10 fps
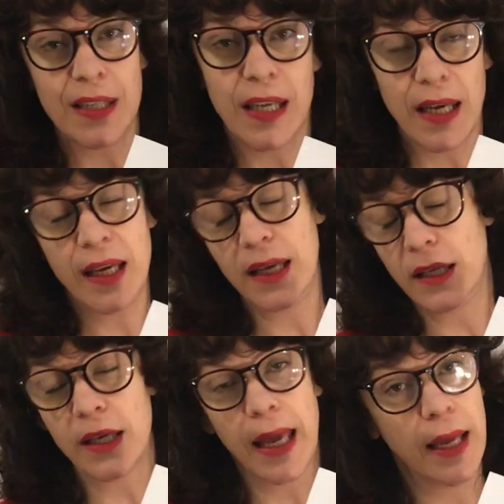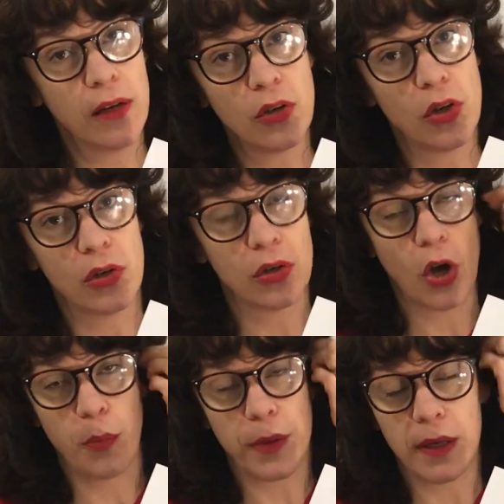Yeah, you can
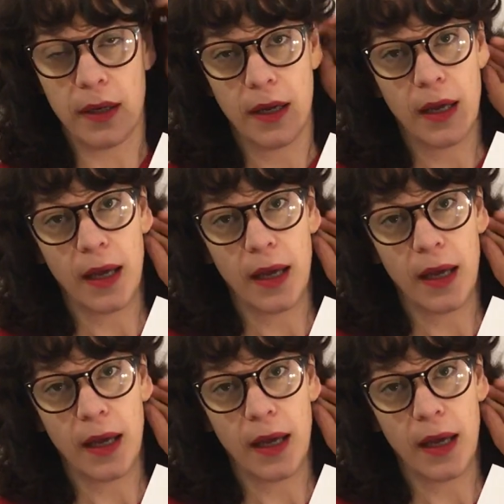copy